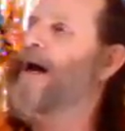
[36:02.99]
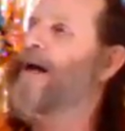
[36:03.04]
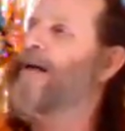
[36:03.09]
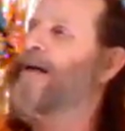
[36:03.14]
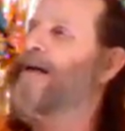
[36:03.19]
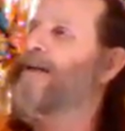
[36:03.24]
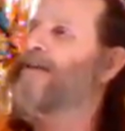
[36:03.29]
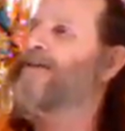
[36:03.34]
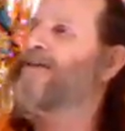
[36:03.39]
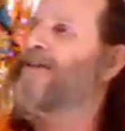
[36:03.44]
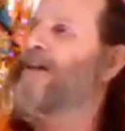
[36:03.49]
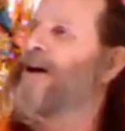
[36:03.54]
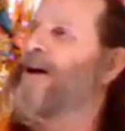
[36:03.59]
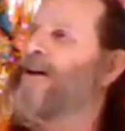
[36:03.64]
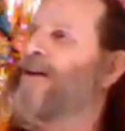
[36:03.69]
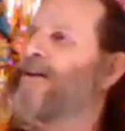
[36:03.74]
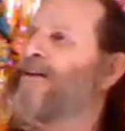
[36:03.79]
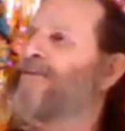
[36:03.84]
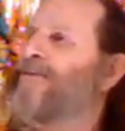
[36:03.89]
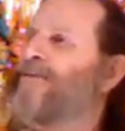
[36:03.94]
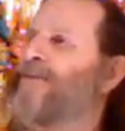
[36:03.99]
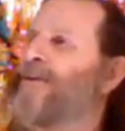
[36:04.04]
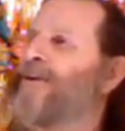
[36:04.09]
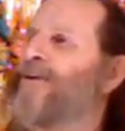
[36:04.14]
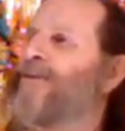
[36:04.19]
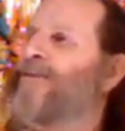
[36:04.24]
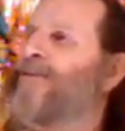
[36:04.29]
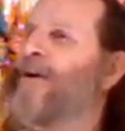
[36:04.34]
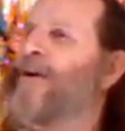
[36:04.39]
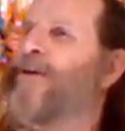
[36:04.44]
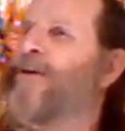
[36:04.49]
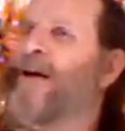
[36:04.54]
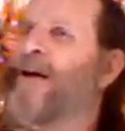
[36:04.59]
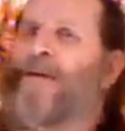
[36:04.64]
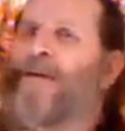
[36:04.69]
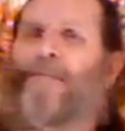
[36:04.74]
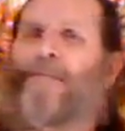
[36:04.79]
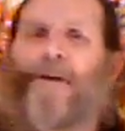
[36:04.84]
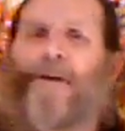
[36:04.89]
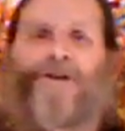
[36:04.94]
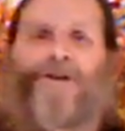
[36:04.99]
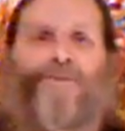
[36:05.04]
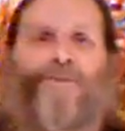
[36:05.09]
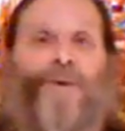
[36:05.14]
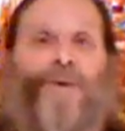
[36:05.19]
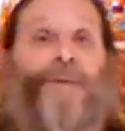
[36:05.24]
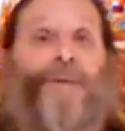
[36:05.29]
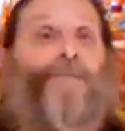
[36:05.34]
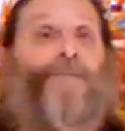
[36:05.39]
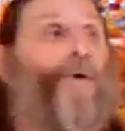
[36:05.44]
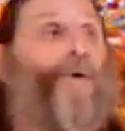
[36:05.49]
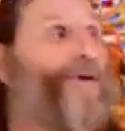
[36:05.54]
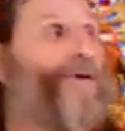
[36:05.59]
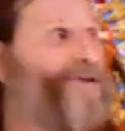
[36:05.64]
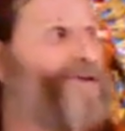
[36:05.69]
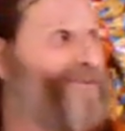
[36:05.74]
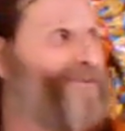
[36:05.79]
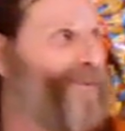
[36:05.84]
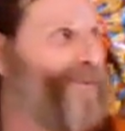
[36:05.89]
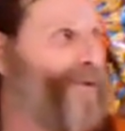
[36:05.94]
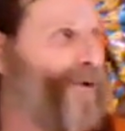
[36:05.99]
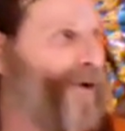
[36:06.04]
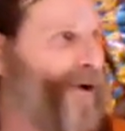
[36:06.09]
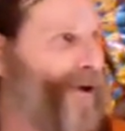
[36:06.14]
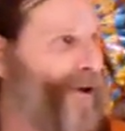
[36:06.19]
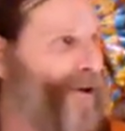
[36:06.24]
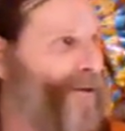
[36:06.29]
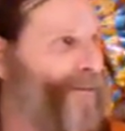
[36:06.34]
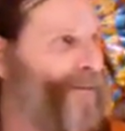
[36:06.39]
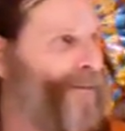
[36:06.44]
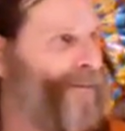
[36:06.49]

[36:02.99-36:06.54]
and he started to feel very much remorseful.